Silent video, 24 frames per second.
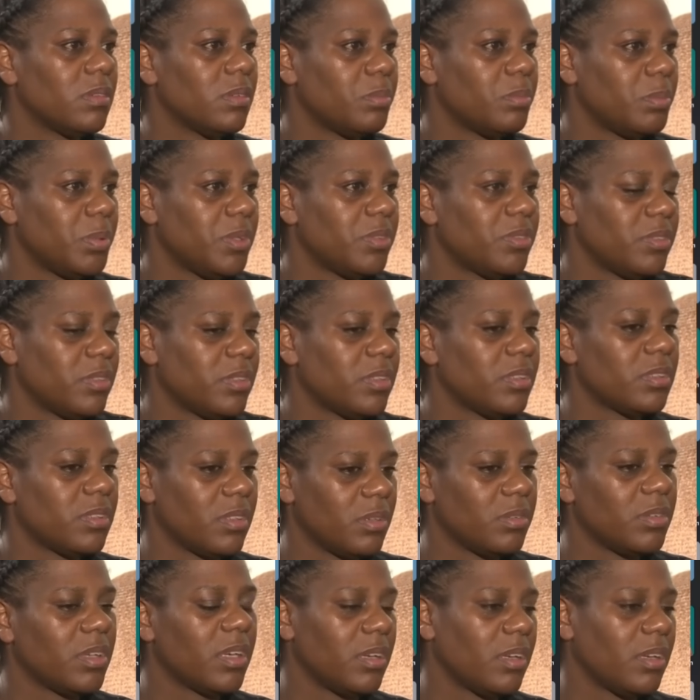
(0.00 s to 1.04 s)
Pictures and
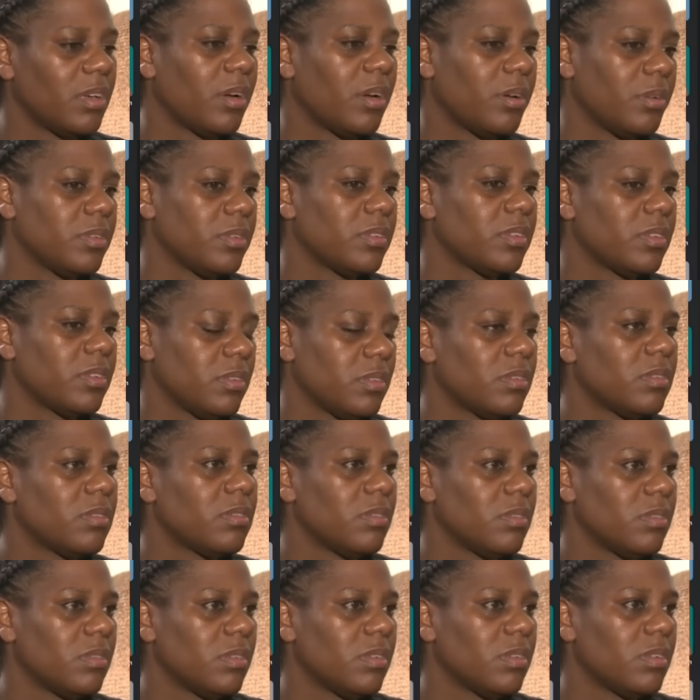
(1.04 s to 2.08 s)
stuff, yeah, it hurts.
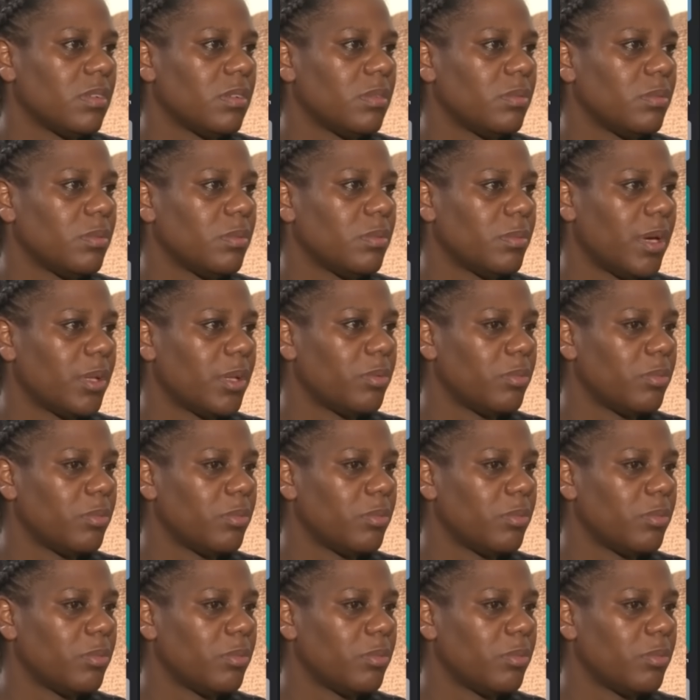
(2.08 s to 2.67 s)
By